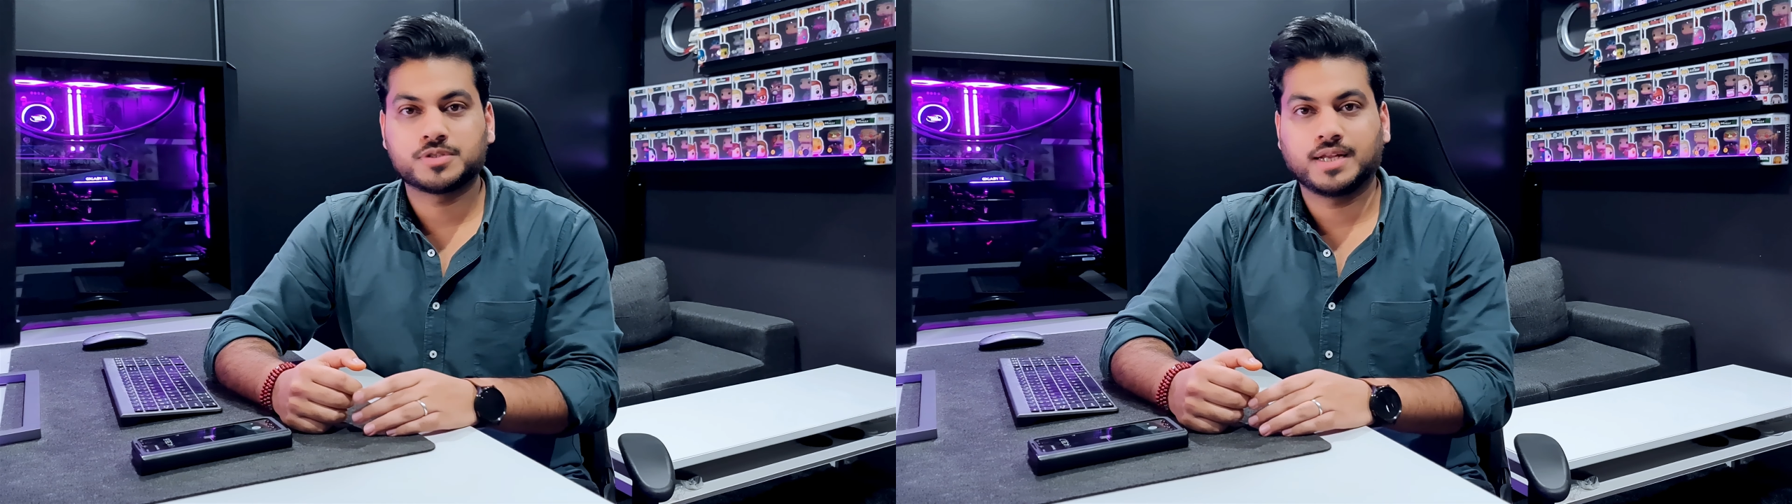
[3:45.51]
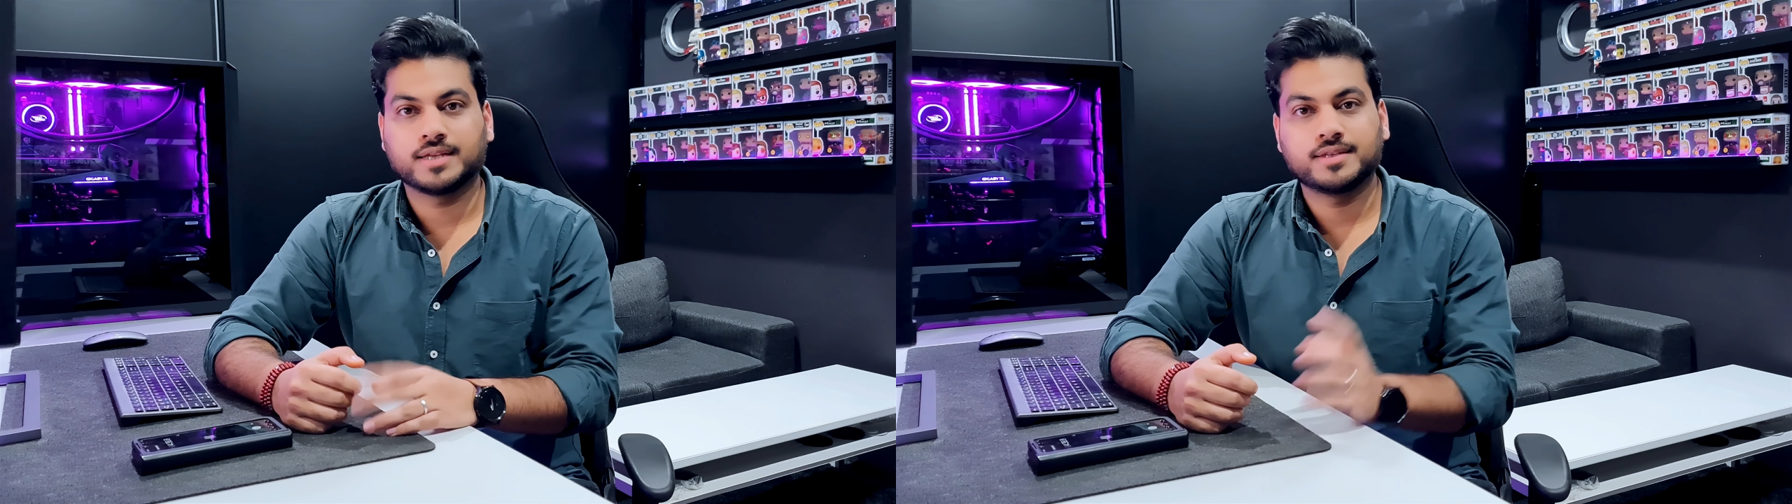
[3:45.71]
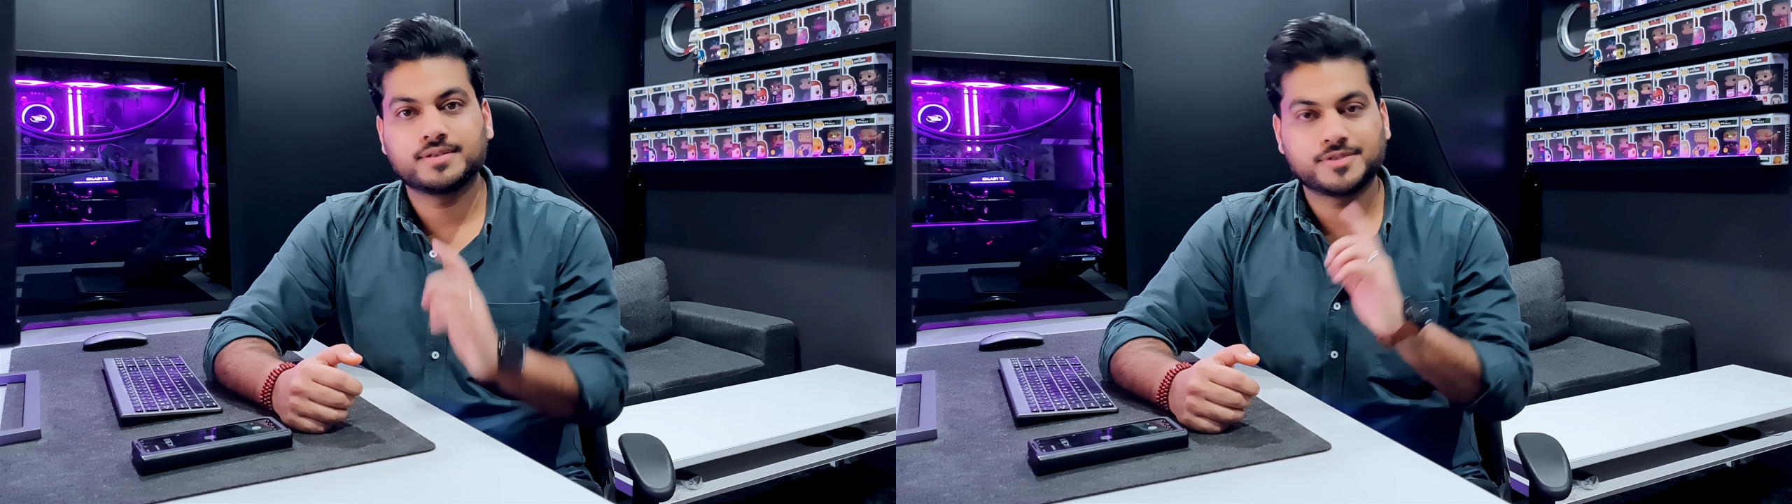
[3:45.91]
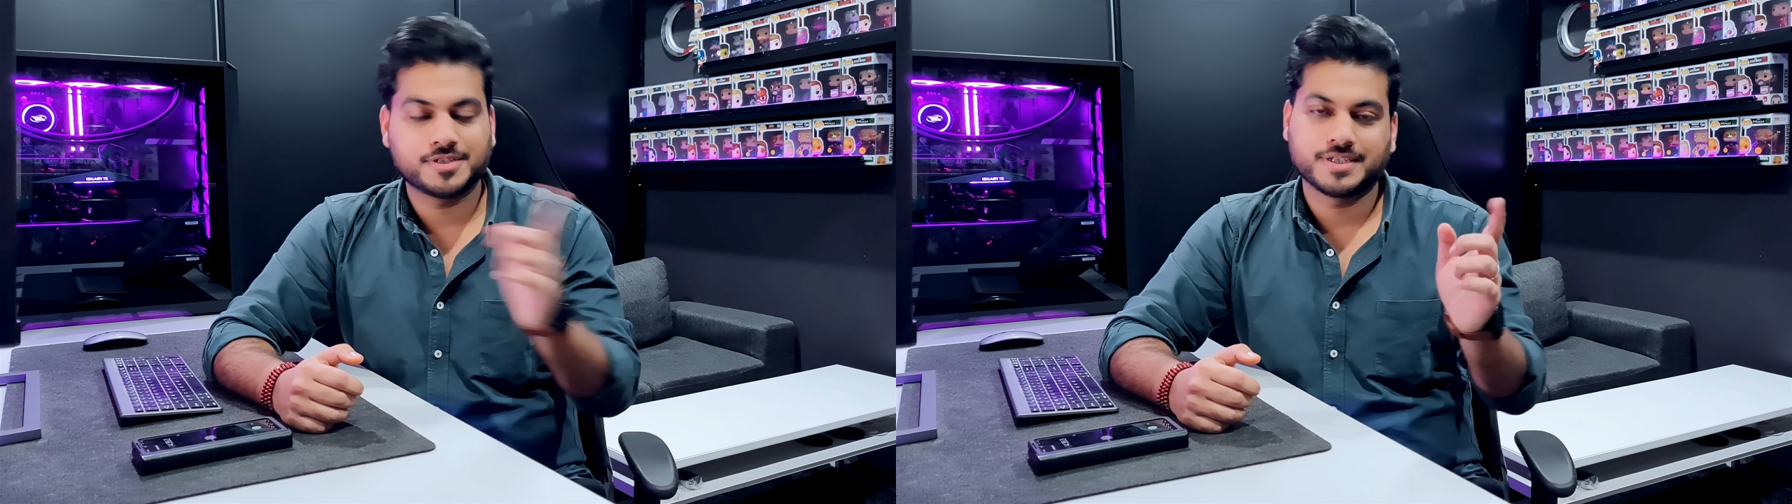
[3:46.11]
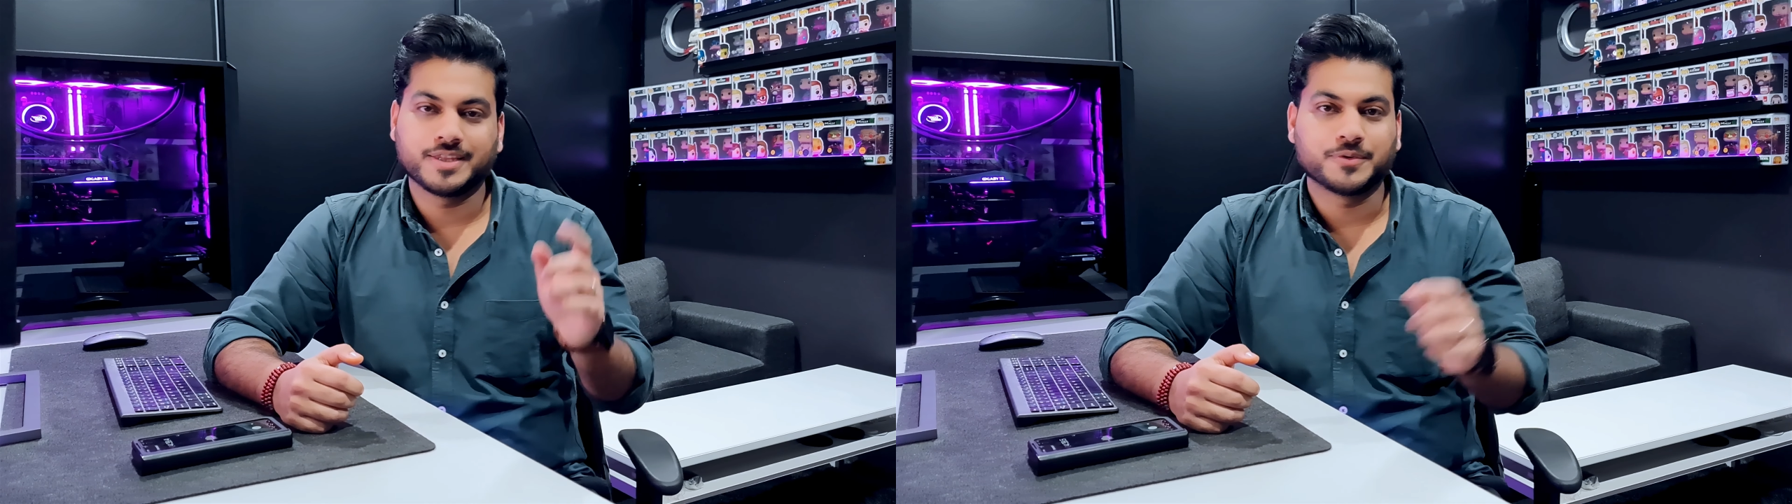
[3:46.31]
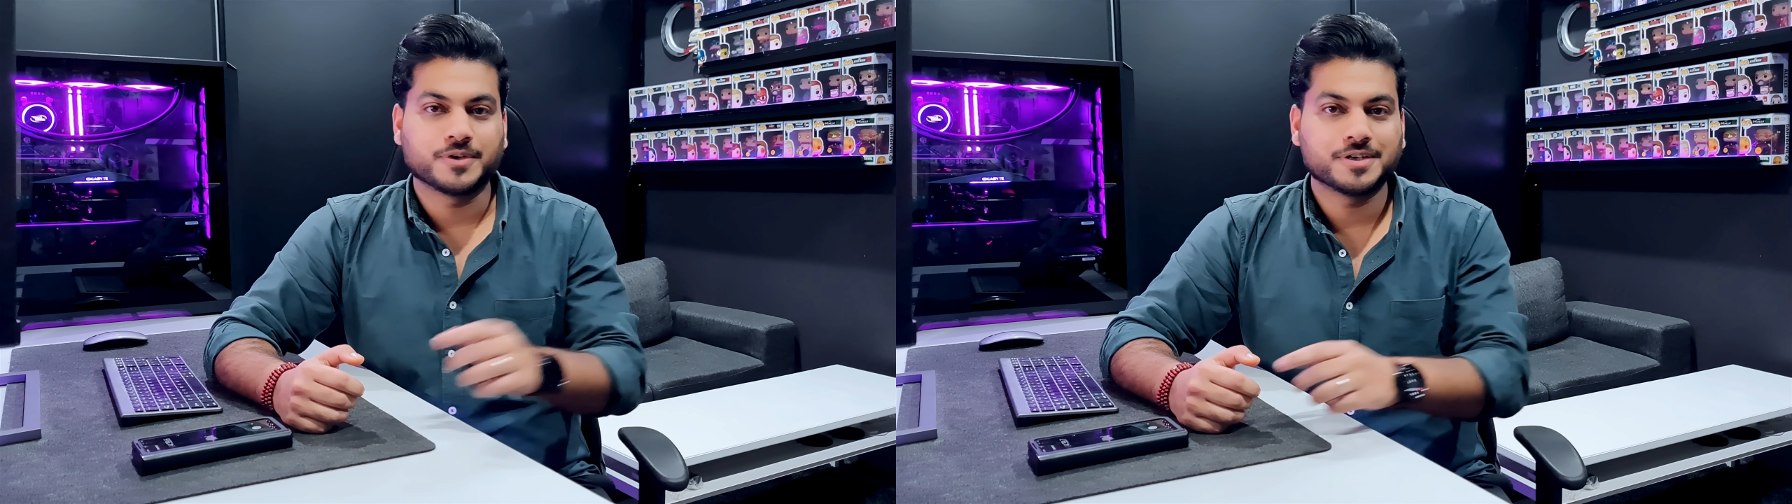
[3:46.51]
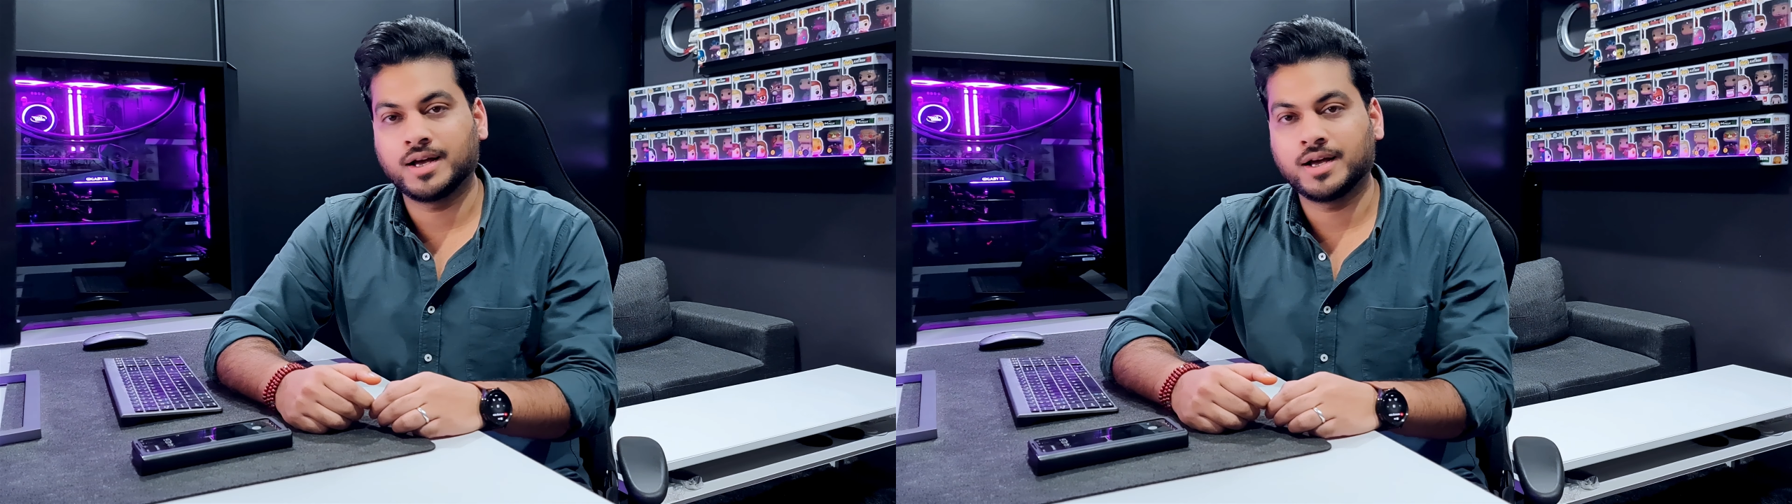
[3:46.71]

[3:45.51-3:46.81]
like this, just say the word.